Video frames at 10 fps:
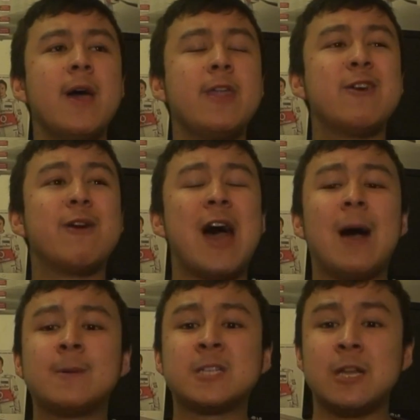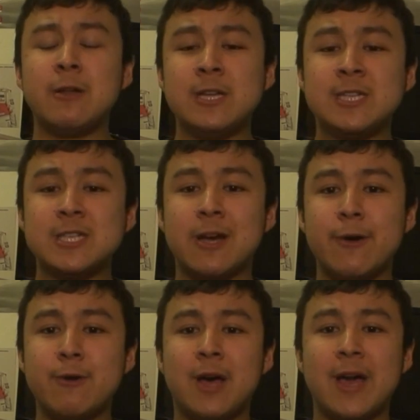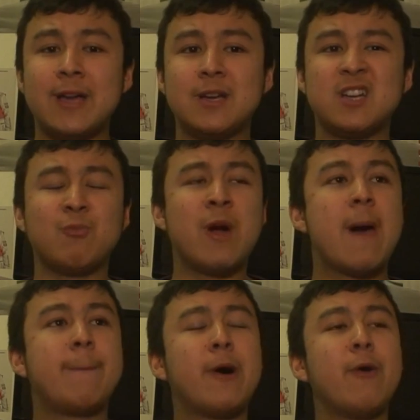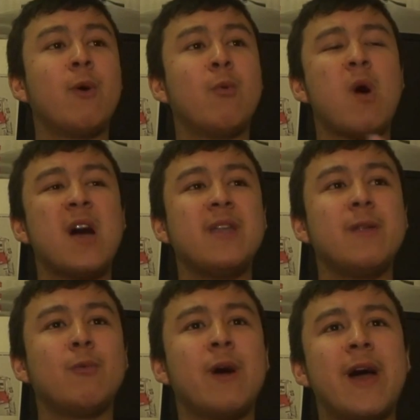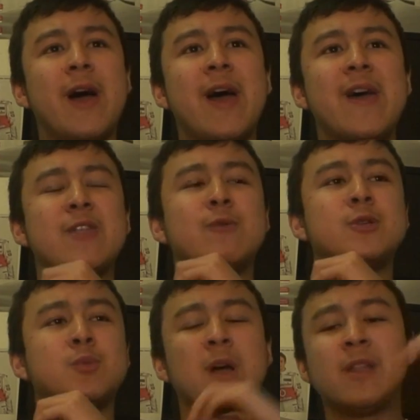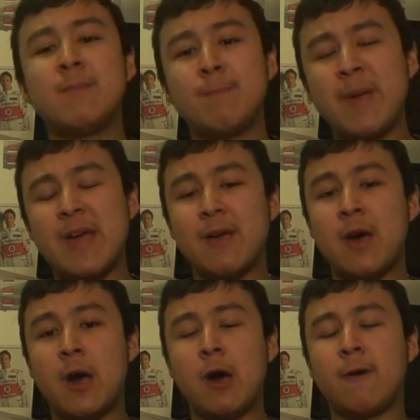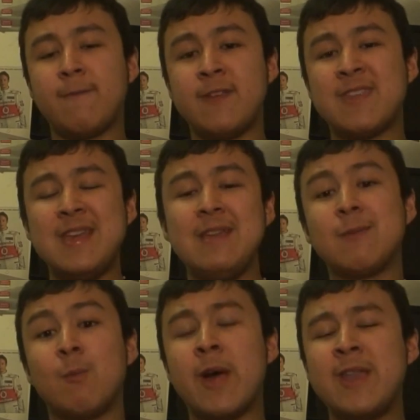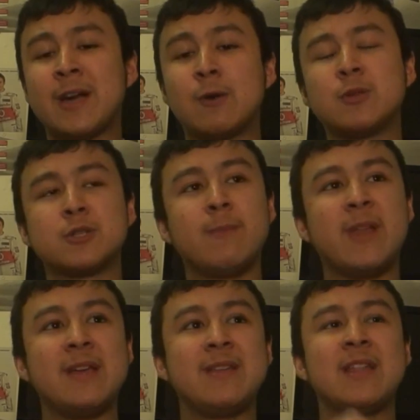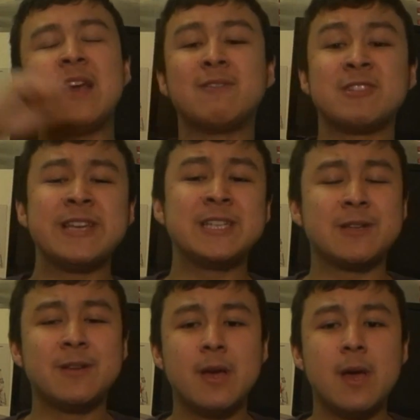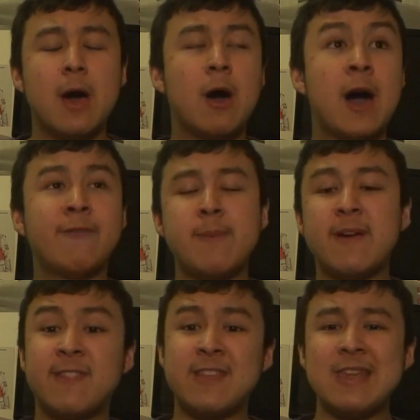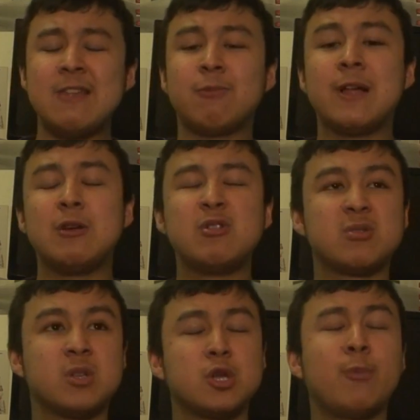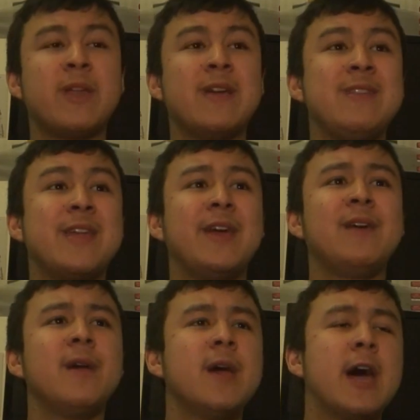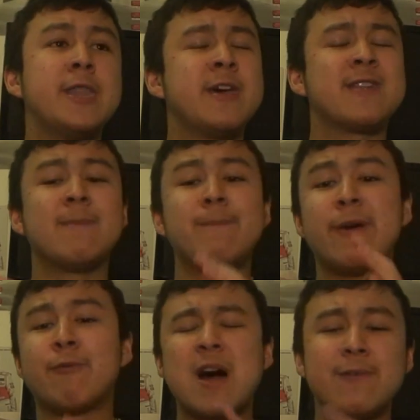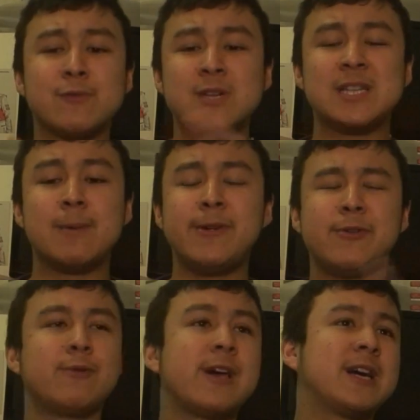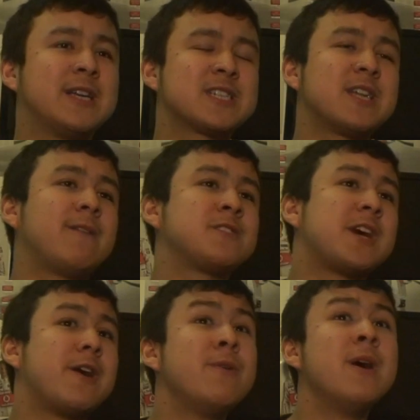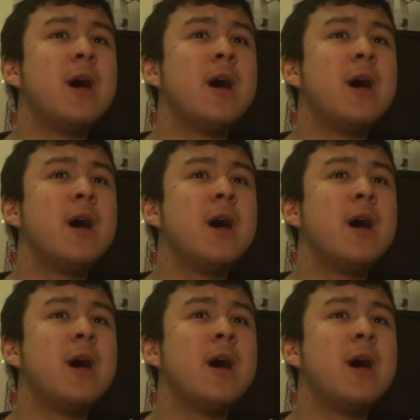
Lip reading: they were absolutely so like where there was one bit of the season where Nico was dominating, the other bit of the season where Lewis was dominating, and there's some bit of rivalries in the middle, that kind of stuff. So